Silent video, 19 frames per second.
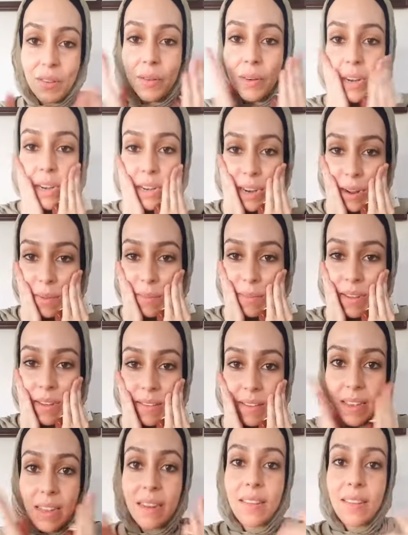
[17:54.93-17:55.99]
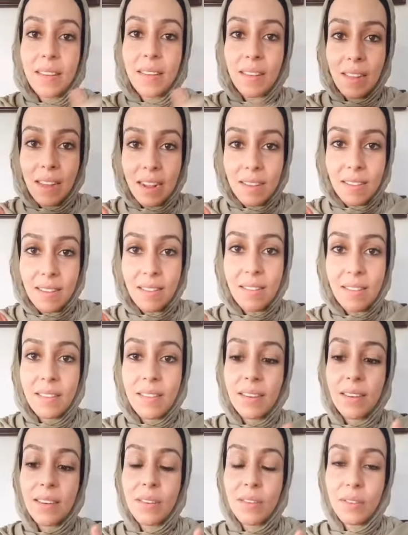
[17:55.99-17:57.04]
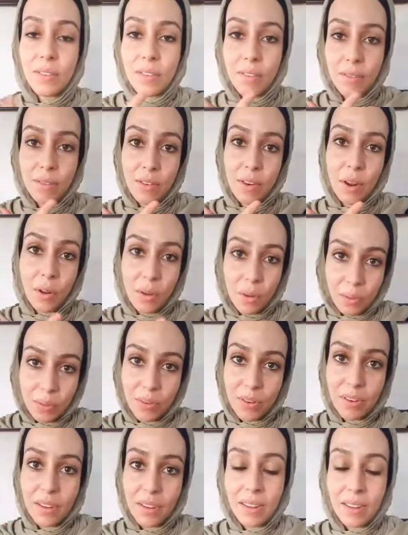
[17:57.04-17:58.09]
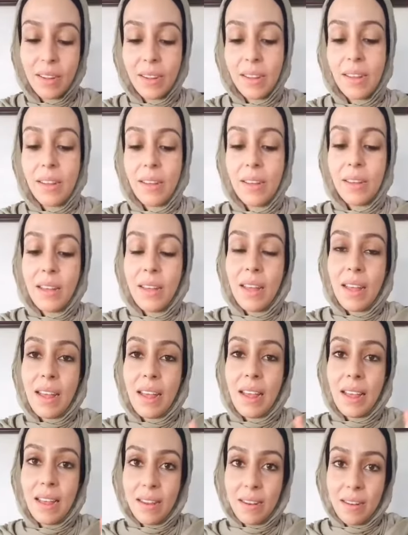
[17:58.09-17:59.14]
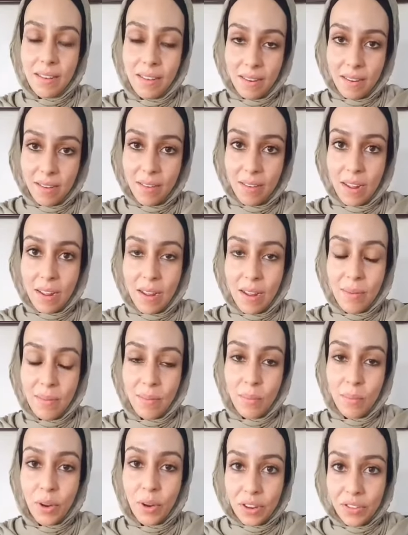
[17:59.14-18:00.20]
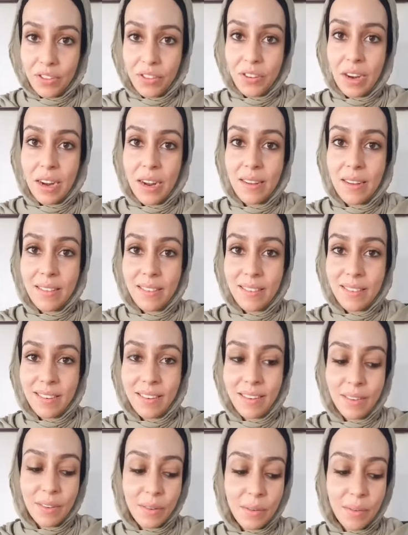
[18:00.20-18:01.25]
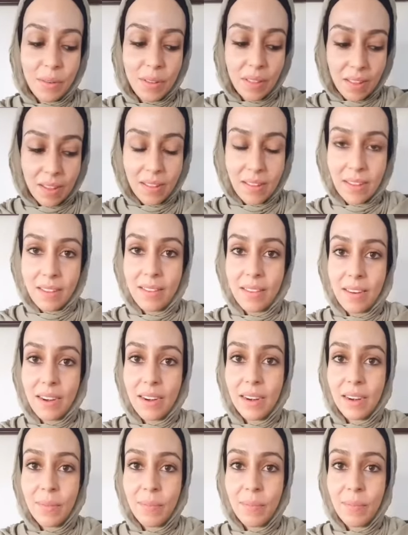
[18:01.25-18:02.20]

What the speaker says: right now my skin is cleansed, toned, and moisturized with the elixir.